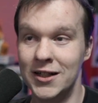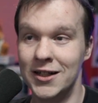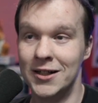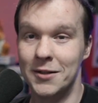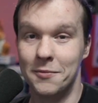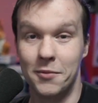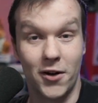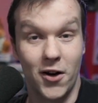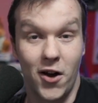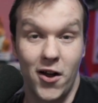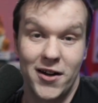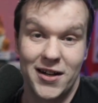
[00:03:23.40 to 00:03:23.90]

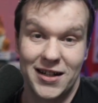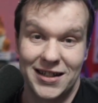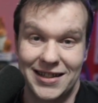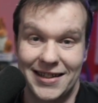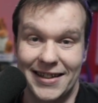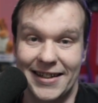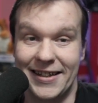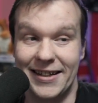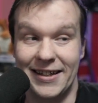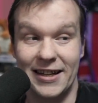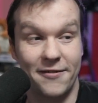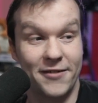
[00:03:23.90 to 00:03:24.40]
But
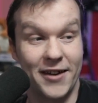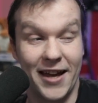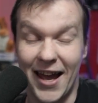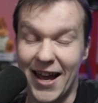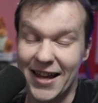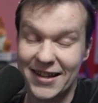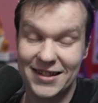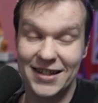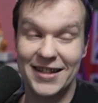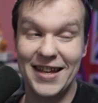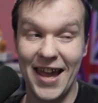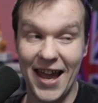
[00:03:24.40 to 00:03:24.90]
honestly, if I had
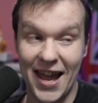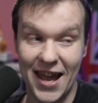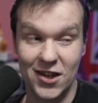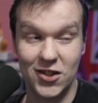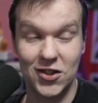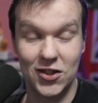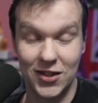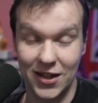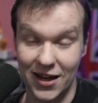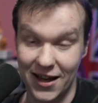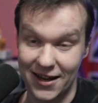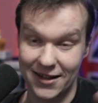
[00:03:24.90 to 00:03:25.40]
to
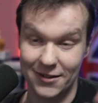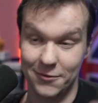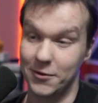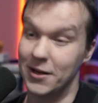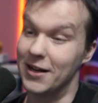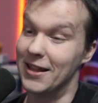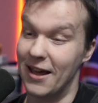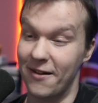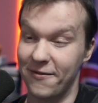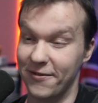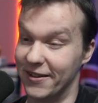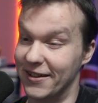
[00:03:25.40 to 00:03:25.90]
guess, and with
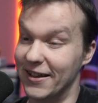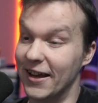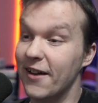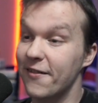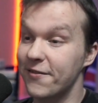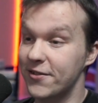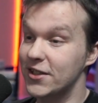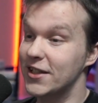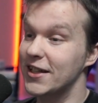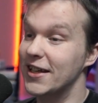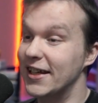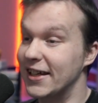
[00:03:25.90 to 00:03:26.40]
everything I've
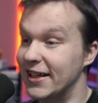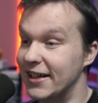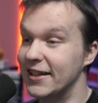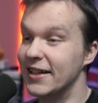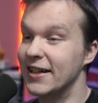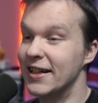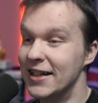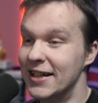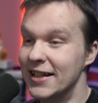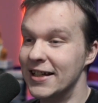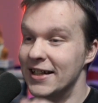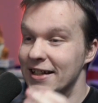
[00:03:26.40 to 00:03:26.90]
seen,
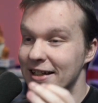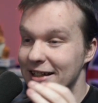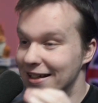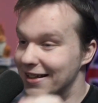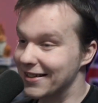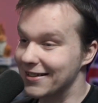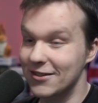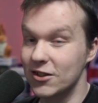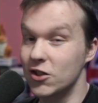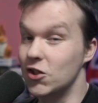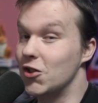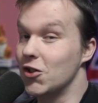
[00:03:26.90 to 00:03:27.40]
I
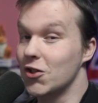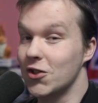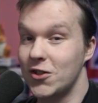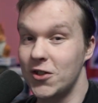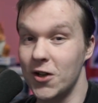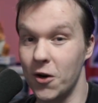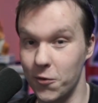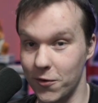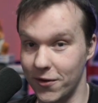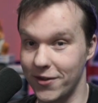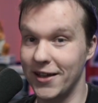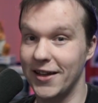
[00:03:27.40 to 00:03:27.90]
just
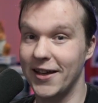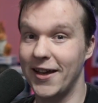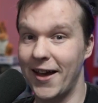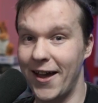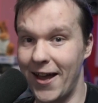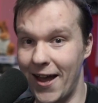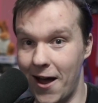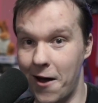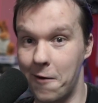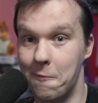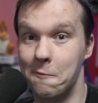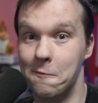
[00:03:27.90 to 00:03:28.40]
don't think I
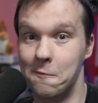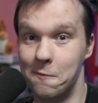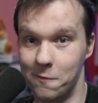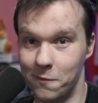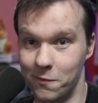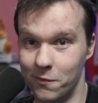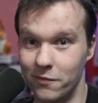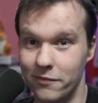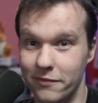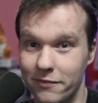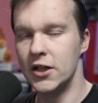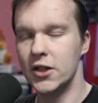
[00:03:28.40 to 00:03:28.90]
am.
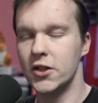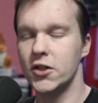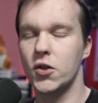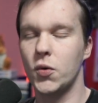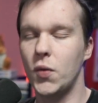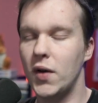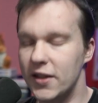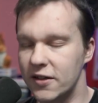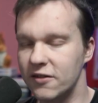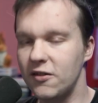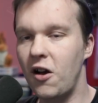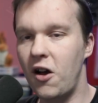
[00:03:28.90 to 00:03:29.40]
So
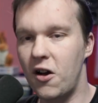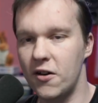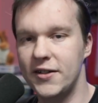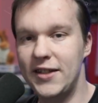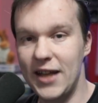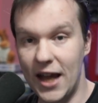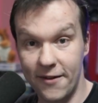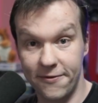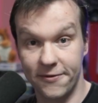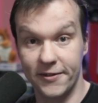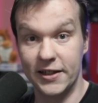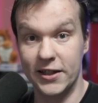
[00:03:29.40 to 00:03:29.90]
while there are
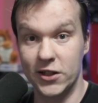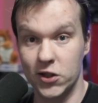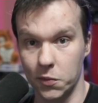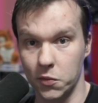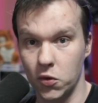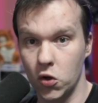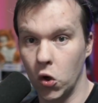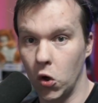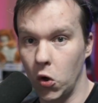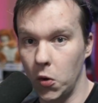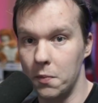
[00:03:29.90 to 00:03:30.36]
definitely some cool